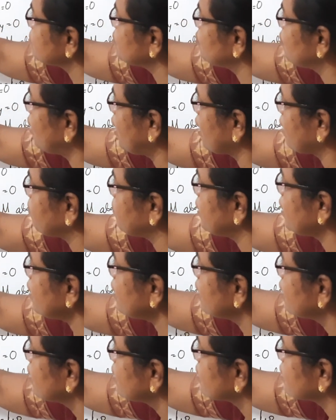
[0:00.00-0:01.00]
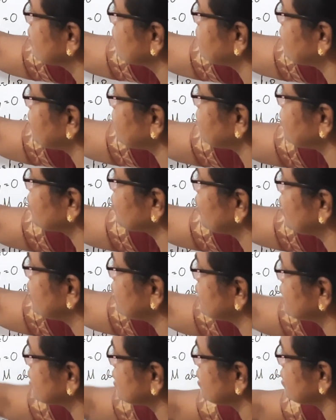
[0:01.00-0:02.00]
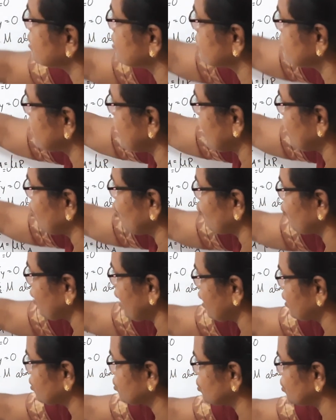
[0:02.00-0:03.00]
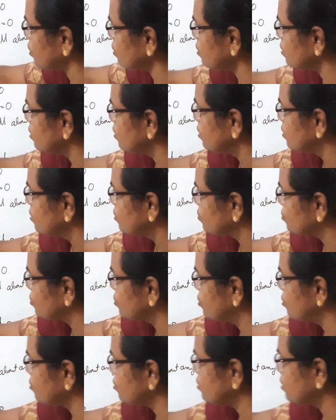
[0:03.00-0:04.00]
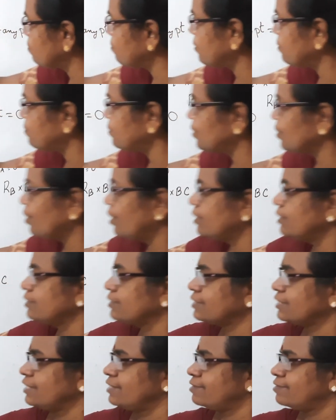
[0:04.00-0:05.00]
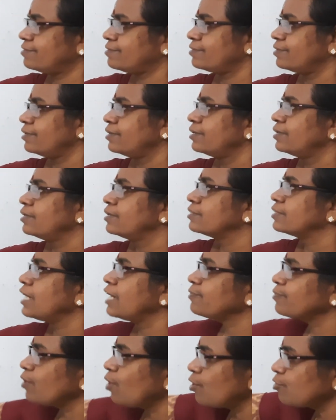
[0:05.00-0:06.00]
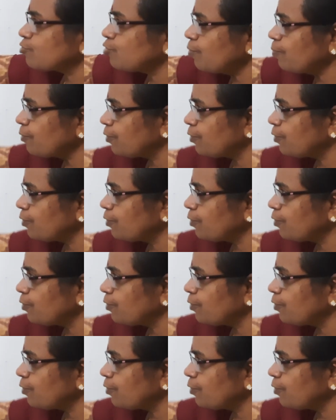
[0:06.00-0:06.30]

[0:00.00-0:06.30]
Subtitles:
mu RB, the perpendicular distance, this is the line of action. So this is the perpendicular distance. That will also